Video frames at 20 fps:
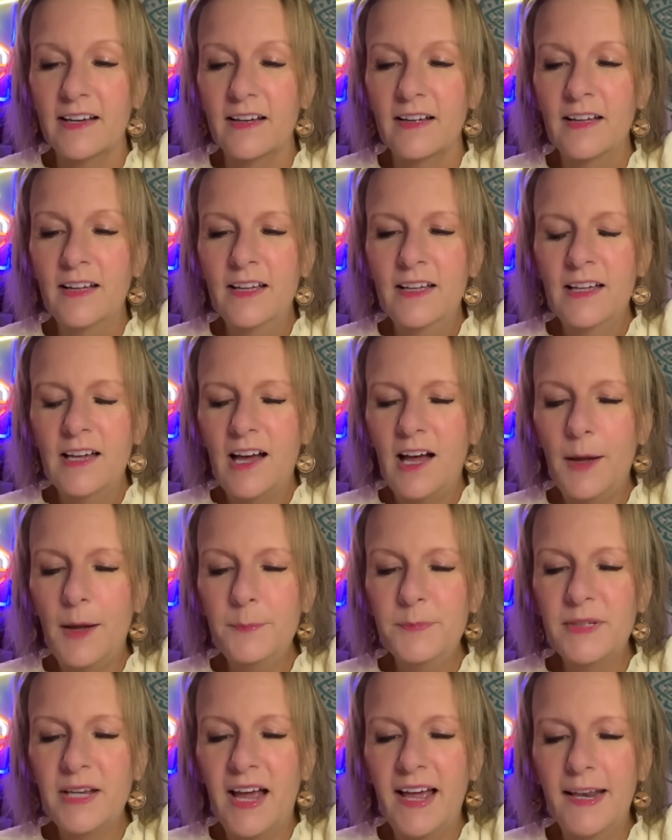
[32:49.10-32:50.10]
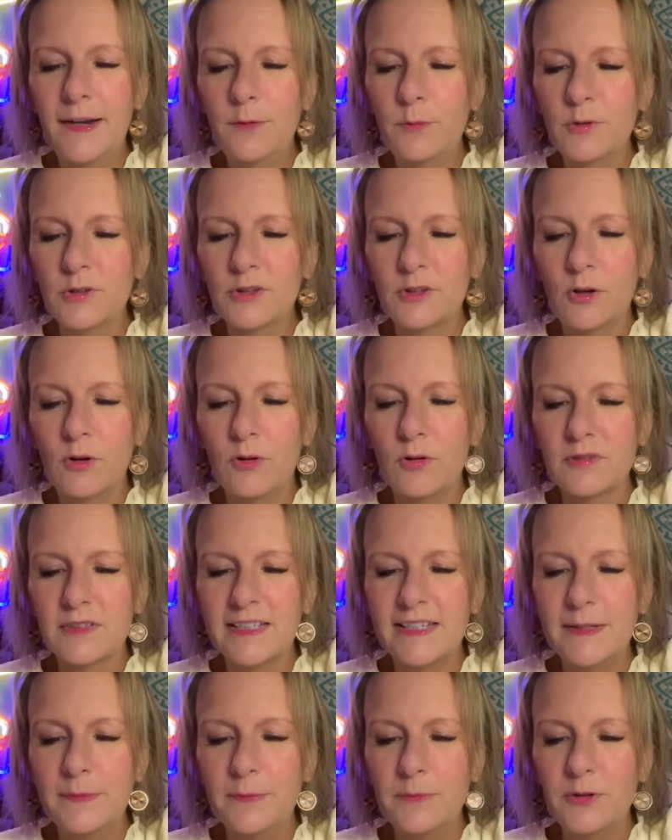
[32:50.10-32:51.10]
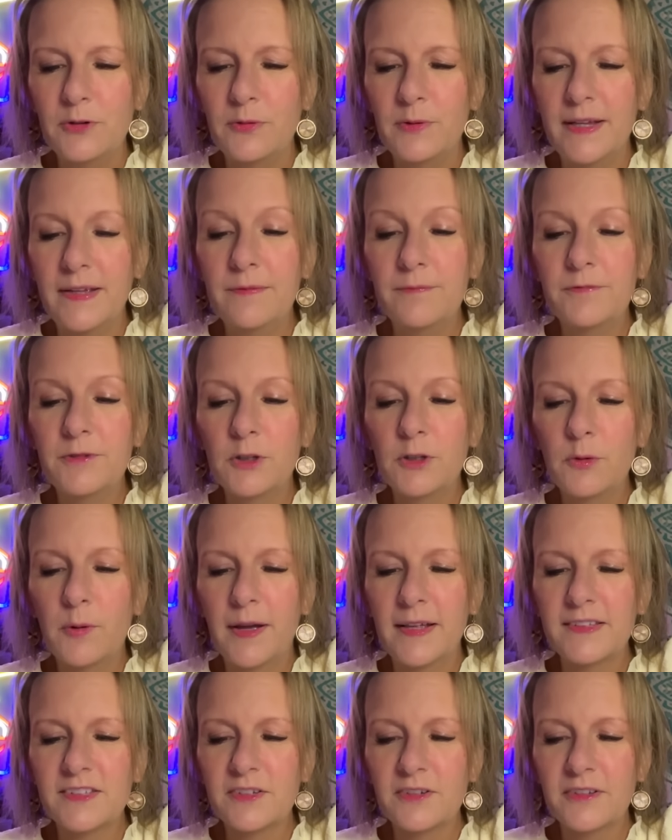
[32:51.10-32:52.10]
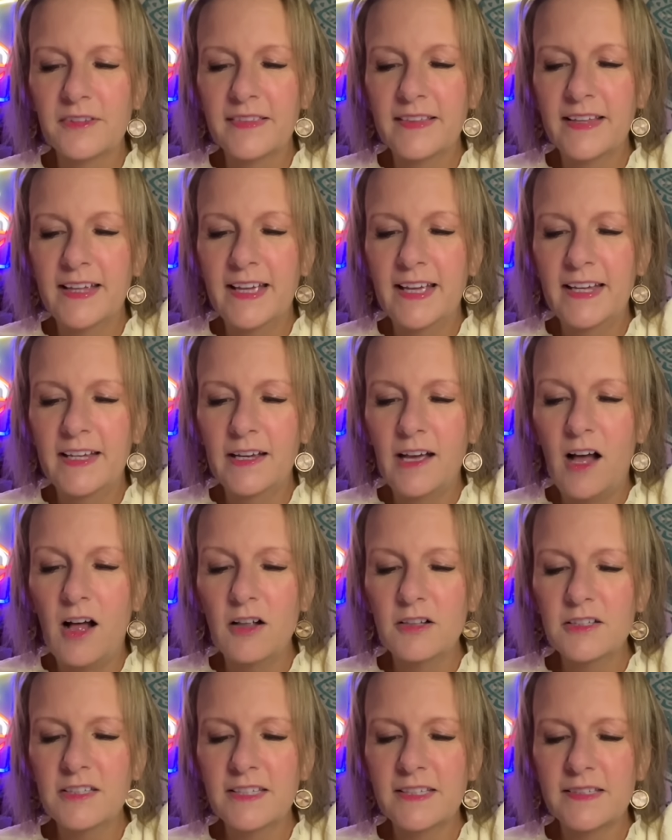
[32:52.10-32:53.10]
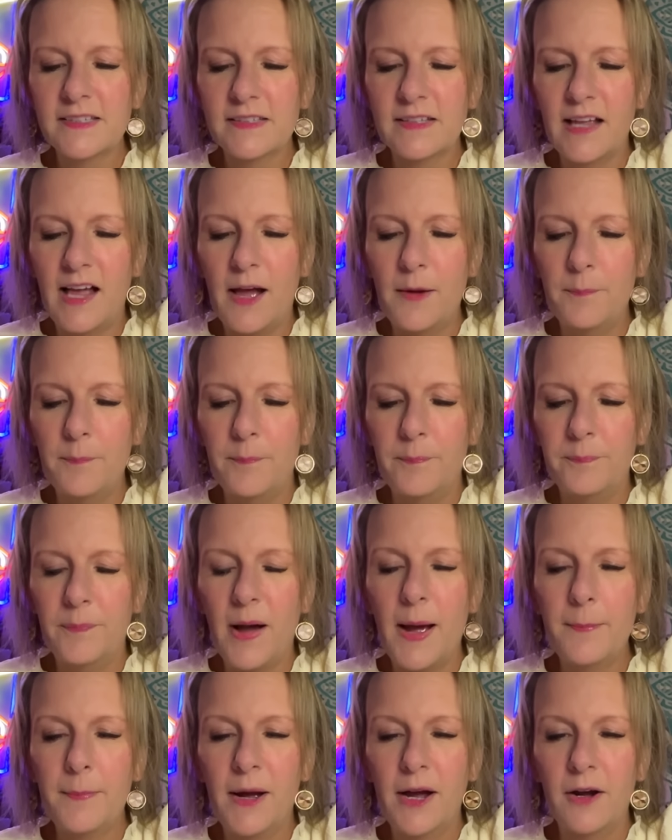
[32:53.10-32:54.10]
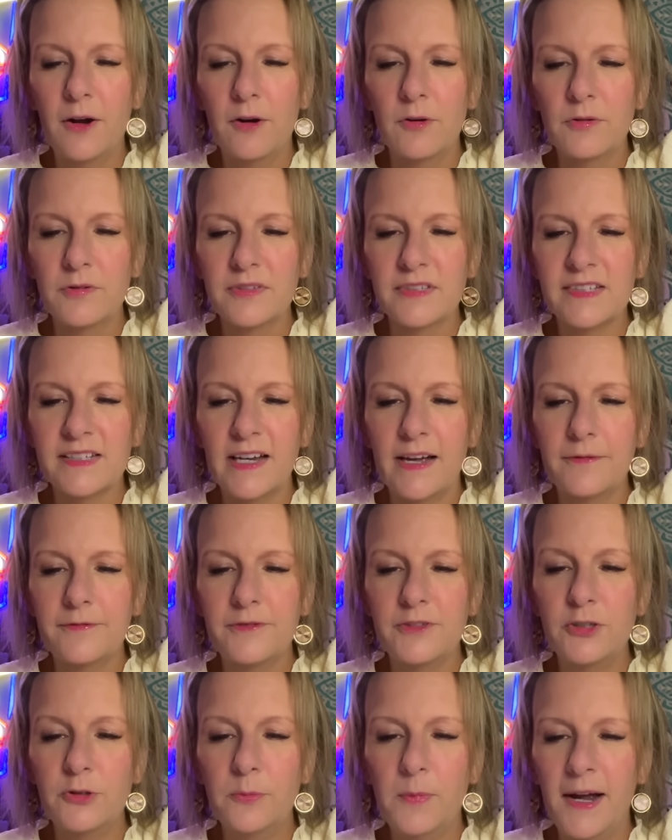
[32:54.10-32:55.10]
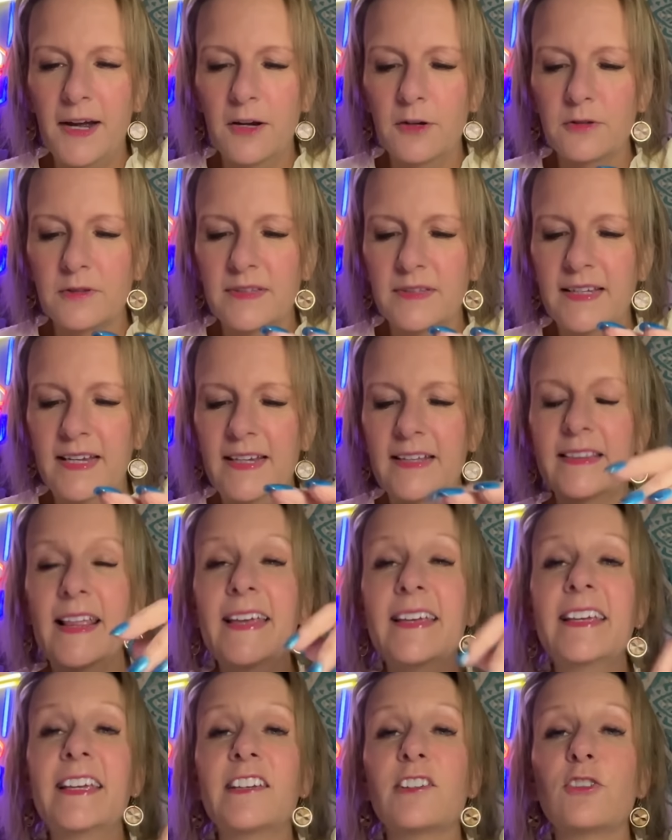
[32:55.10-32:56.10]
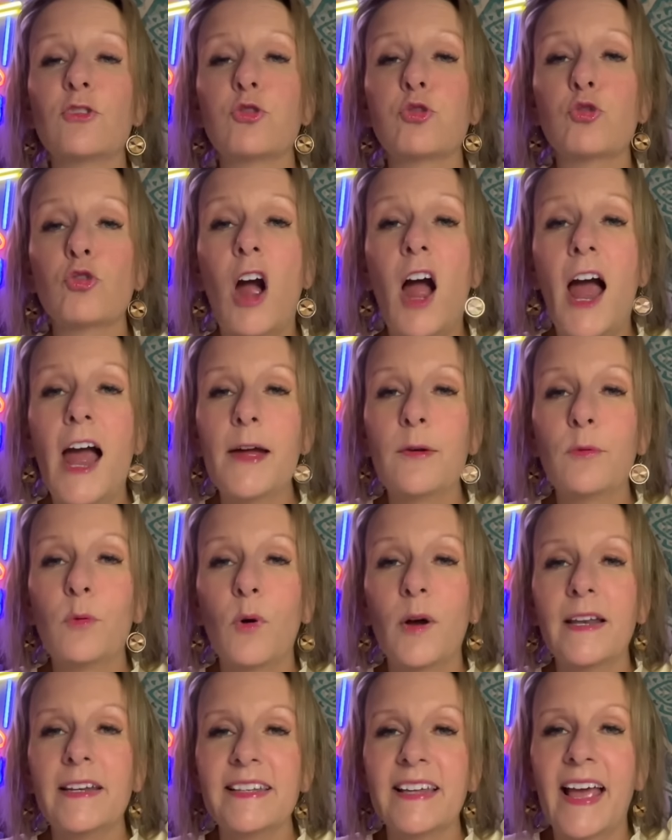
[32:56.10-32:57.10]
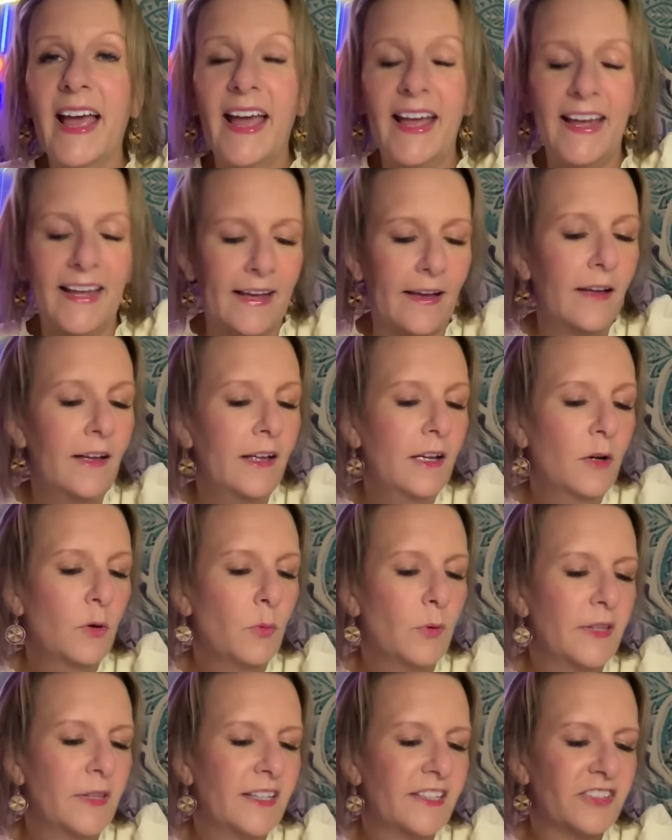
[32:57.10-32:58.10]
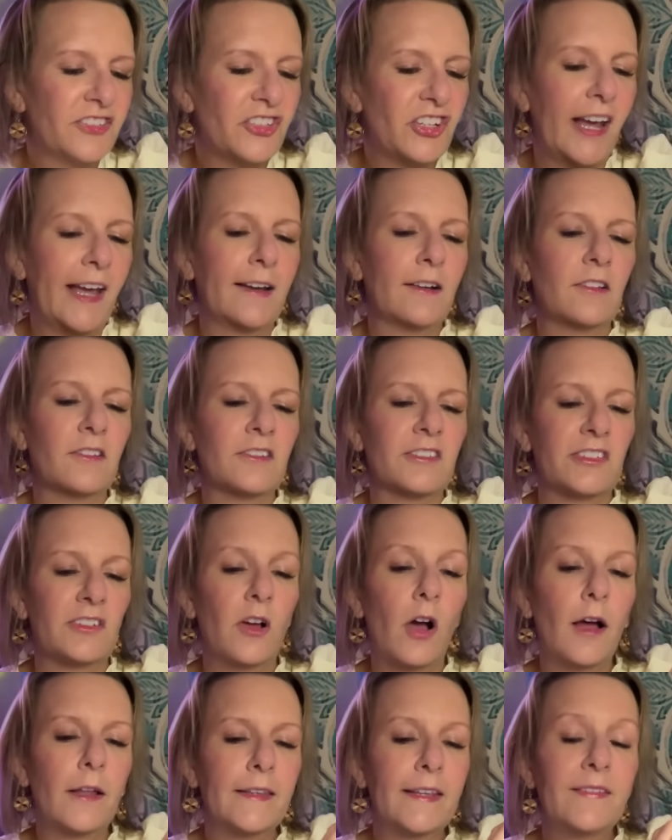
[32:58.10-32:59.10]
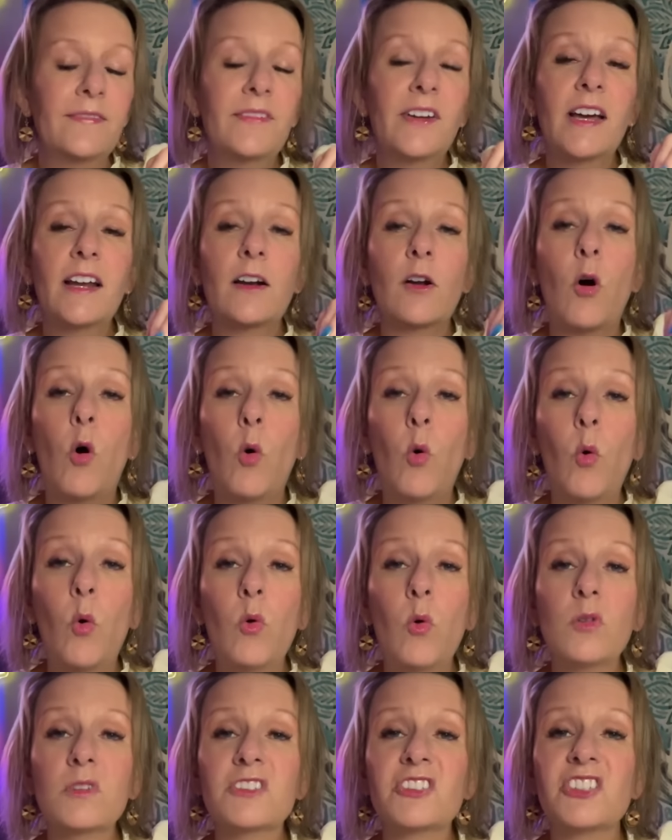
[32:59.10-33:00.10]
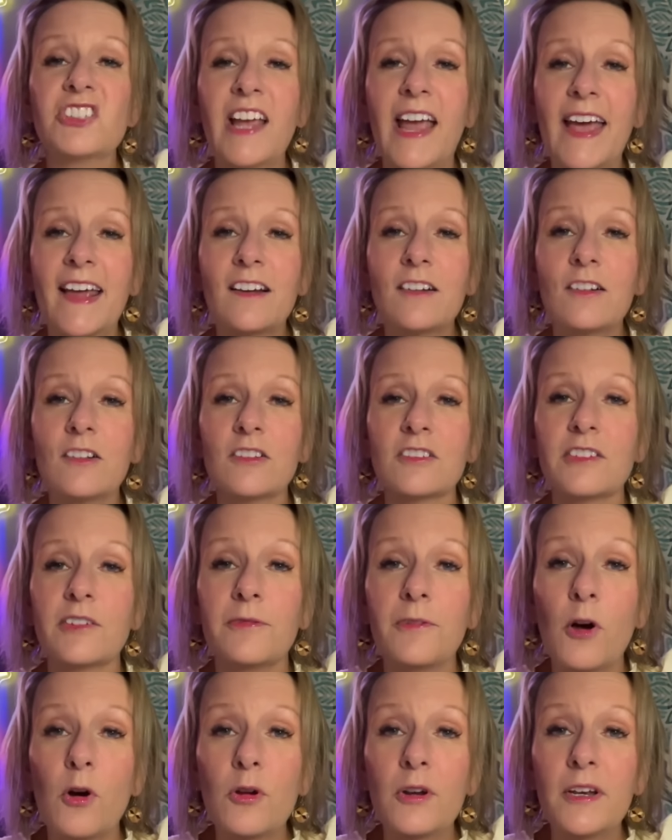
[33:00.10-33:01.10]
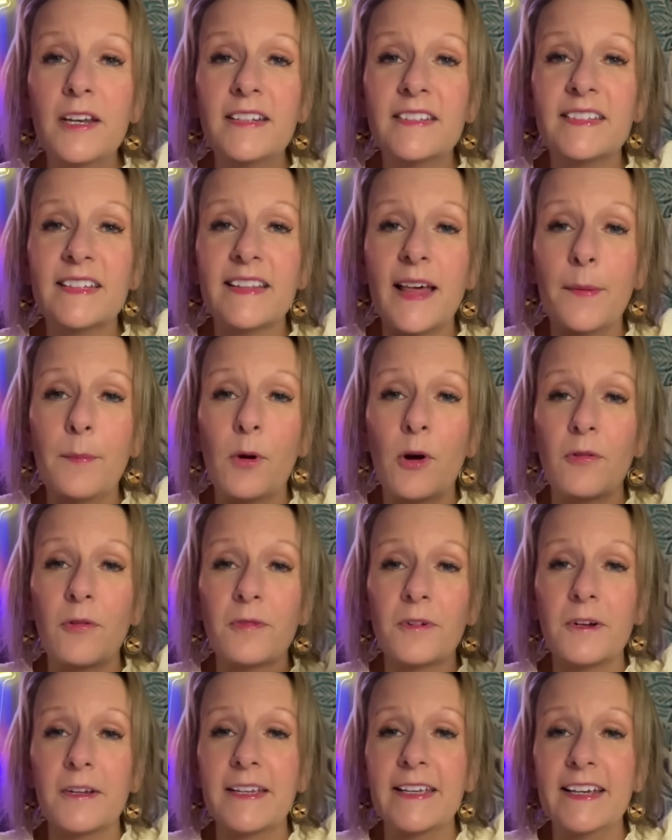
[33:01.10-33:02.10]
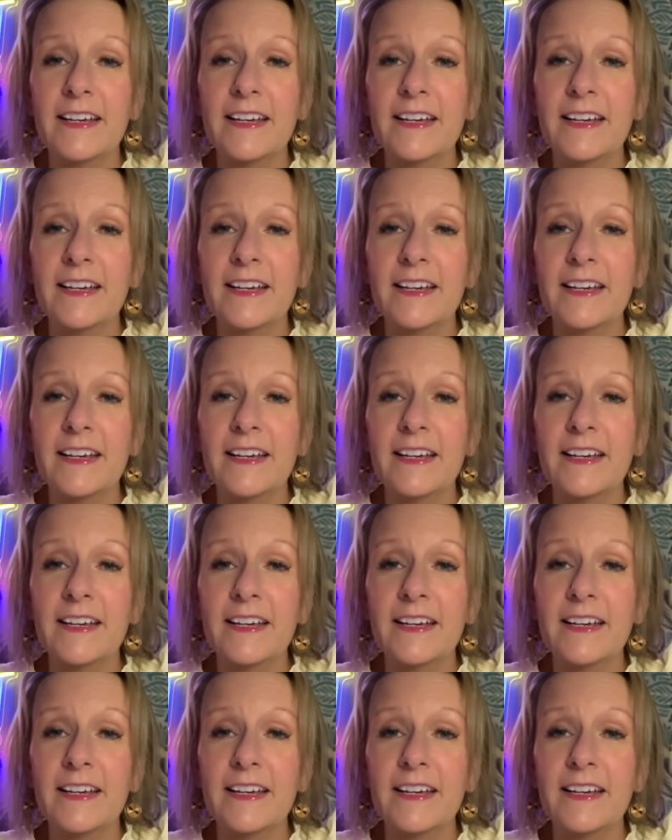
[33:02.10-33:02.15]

I'm done with the whole Temu influencer thing. I'll just, I'll buy my own stuff, do my own thing, and they can cry one day when this channel's gone. They've got a whole channel devoted to them over here.